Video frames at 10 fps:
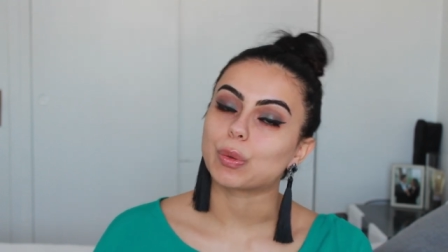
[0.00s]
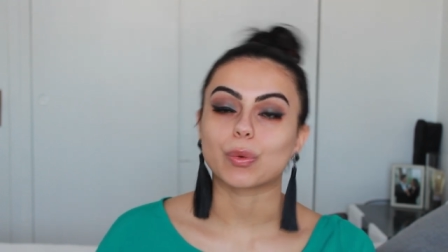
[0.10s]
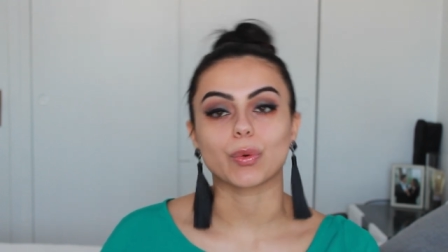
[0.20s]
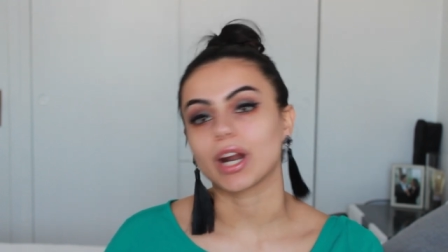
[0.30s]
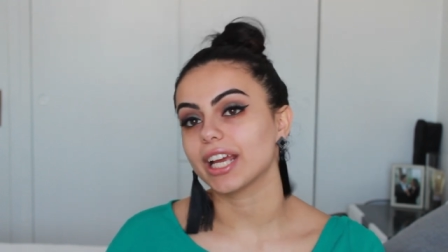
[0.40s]

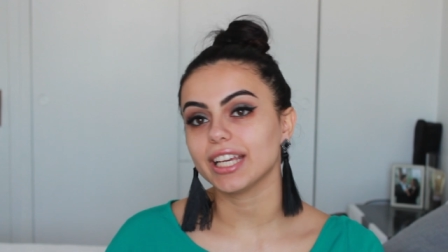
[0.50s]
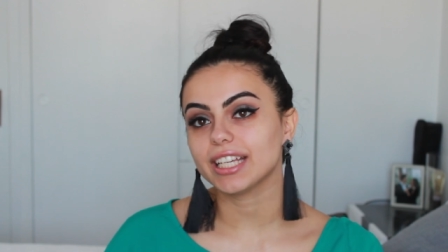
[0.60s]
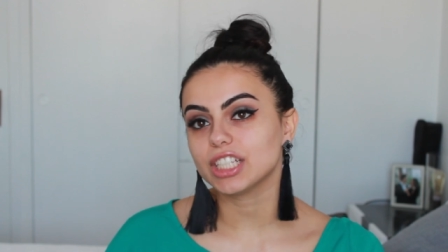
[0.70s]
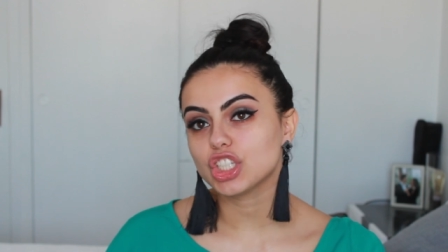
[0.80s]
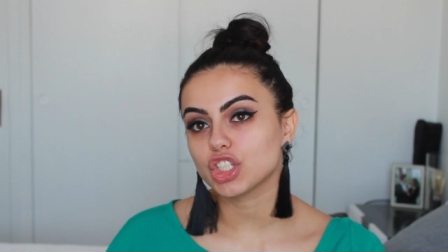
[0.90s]
right
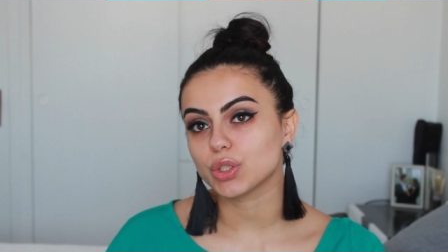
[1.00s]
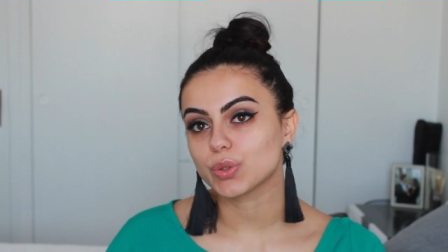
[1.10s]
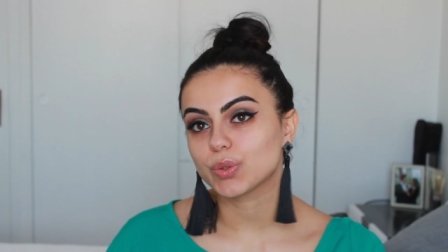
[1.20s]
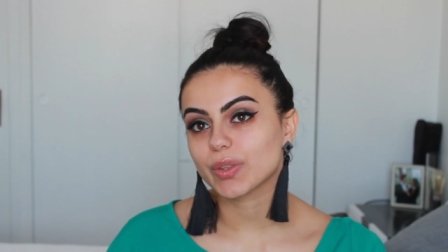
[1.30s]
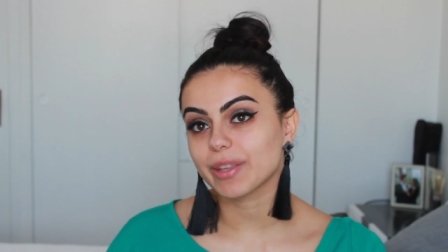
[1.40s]
into
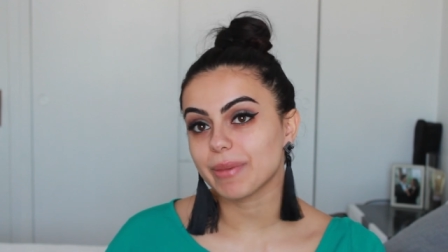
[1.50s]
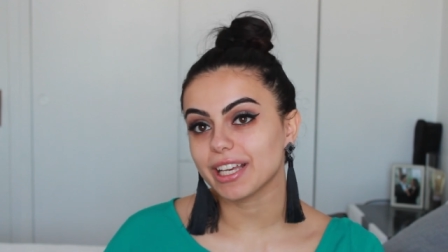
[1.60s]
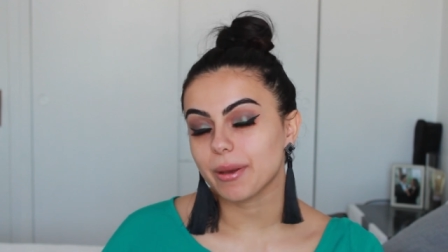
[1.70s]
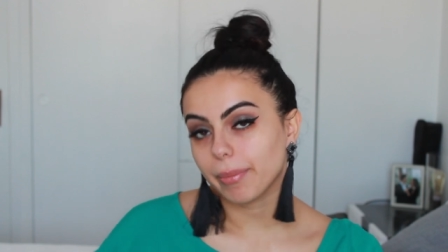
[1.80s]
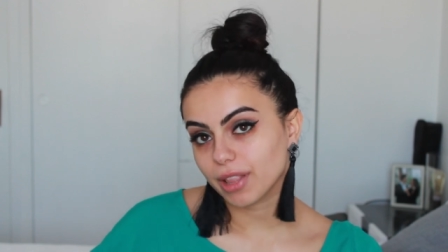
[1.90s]
the
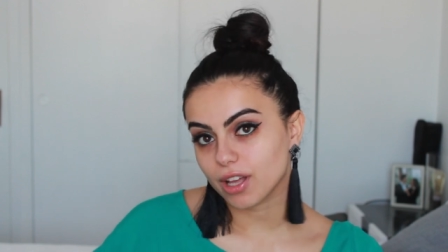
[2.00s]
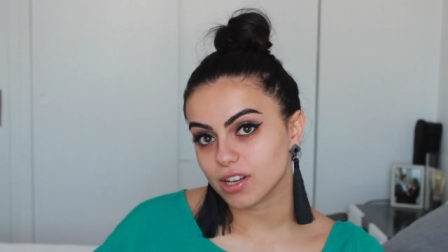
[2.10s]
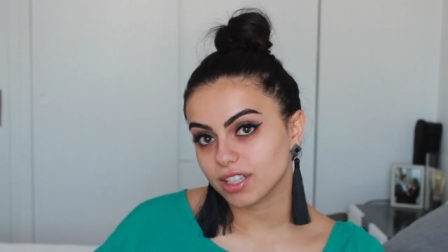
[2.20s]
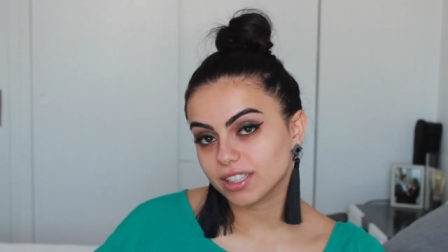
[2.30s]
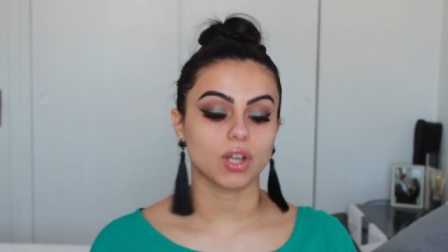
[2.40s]
makeup look.
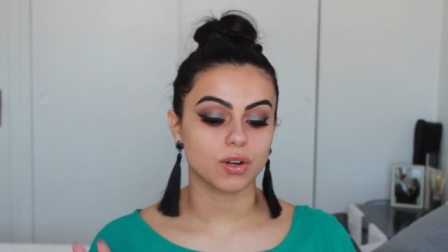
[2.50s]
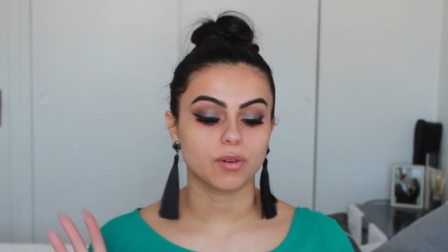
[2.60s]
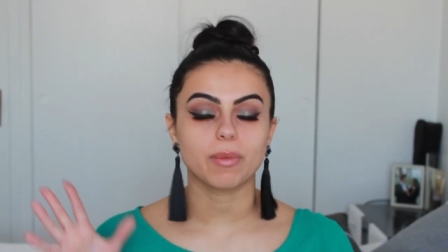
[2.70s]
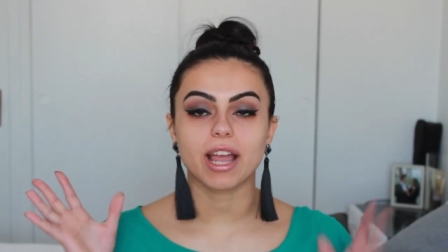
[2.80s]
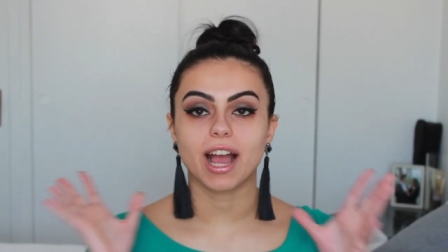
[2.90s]
So
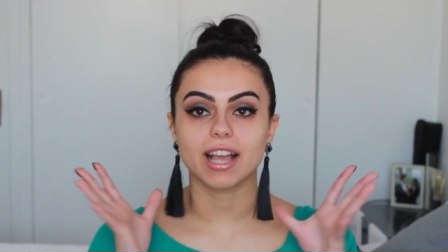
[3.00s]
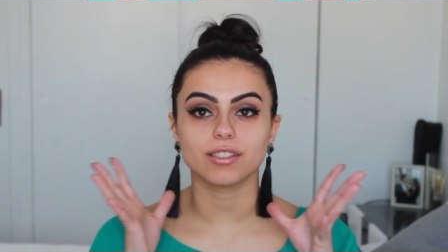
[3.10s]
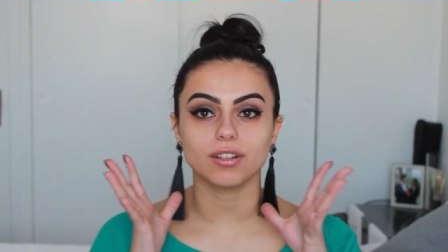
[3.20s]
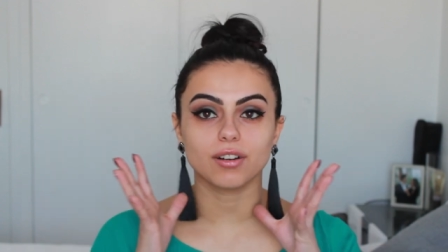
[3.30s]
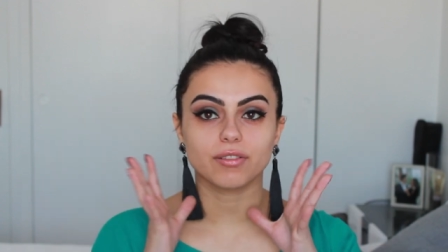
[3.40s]
my eyes
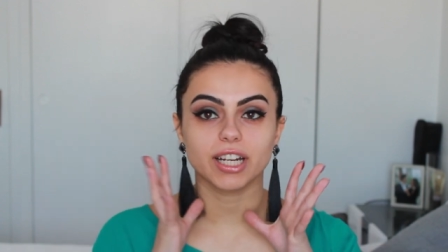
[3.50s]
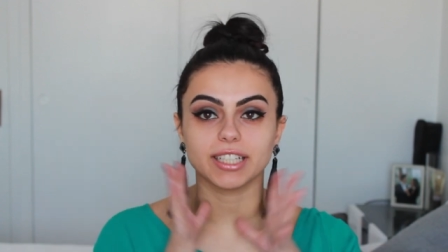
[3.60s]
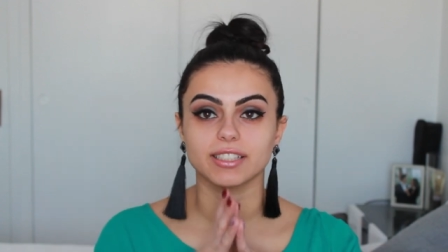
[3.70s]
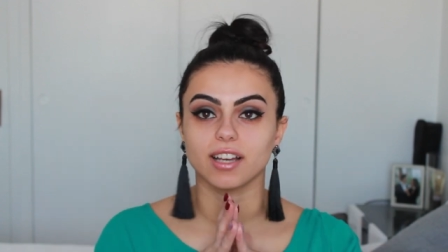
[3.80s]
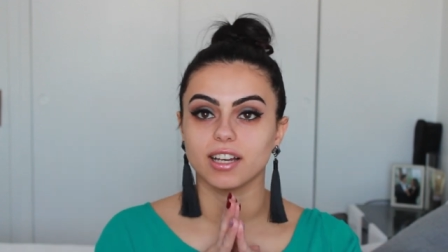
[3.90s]
are
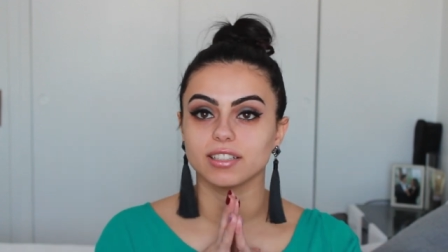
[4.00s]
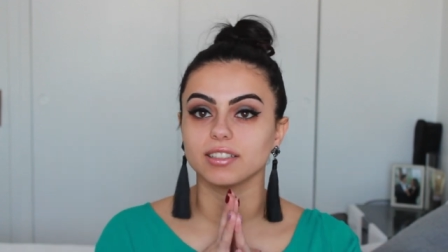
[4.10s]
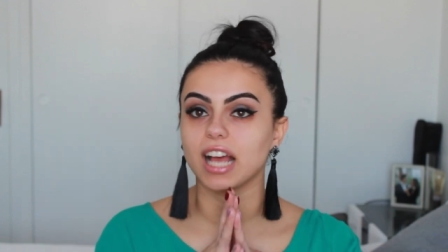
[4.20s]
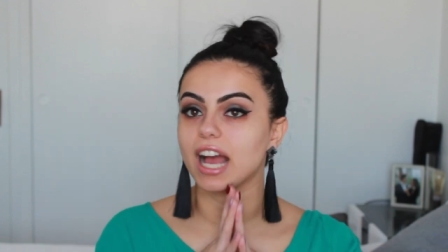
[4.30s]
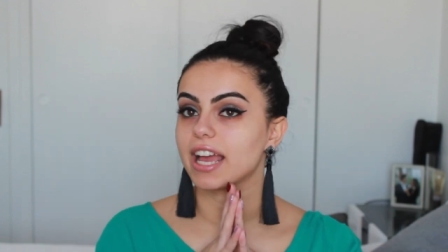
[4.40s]
already
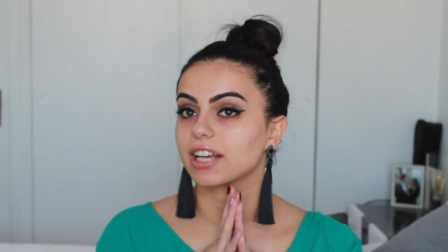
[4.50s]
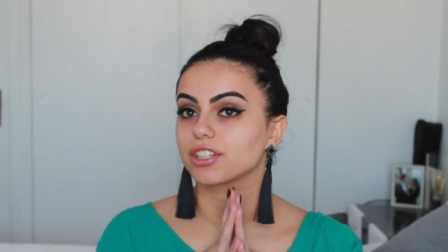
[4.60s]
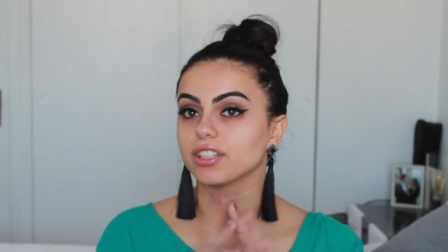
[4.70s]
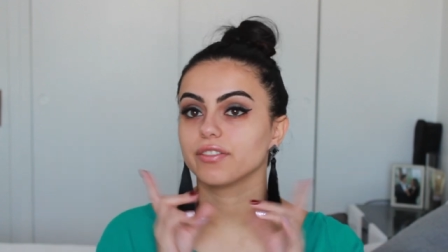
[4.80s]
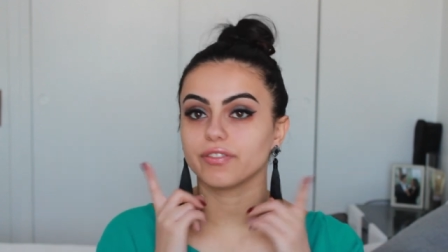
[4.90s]
done. I
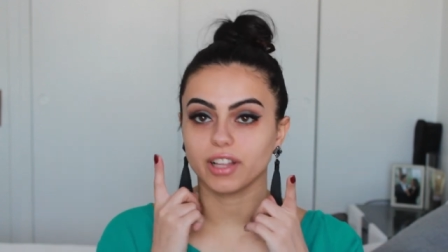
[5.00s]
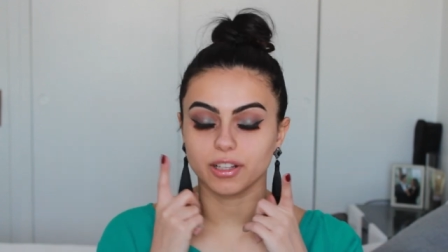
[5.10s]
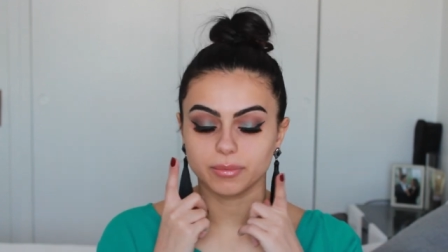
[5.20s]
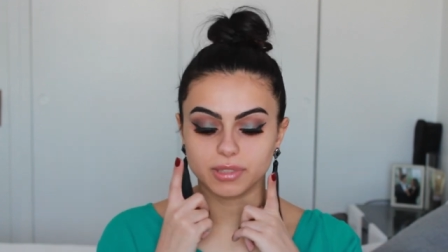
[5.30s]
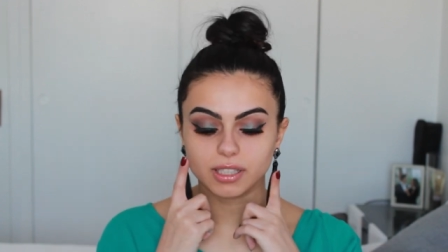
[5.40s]
actually
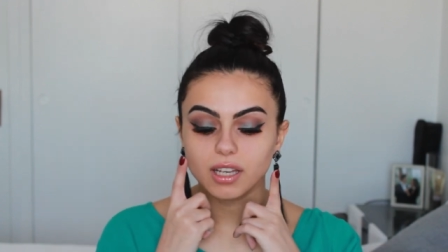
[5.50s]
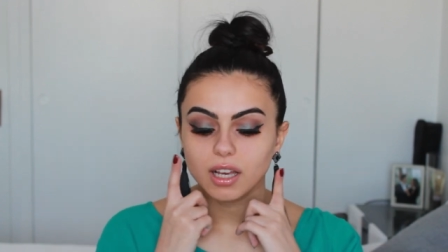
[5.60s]
filmed